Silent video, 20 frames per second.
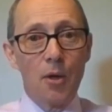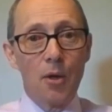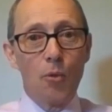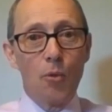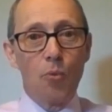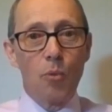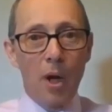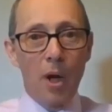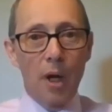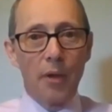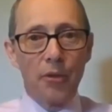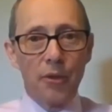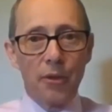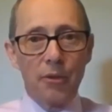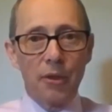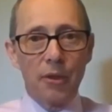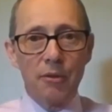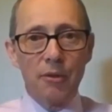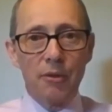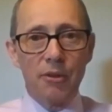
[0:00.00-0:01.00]
rather
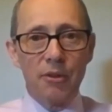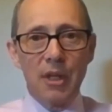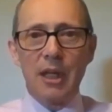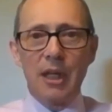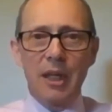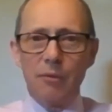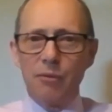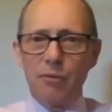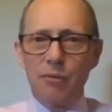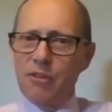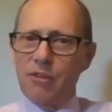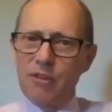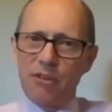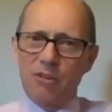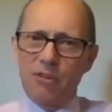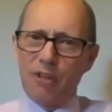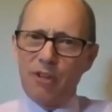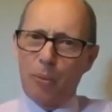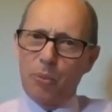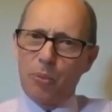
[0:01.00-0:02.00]
than thinking of this as
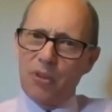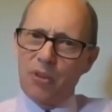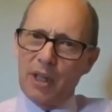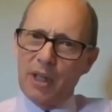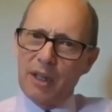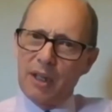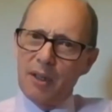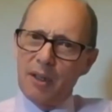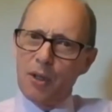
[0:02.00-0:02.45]
something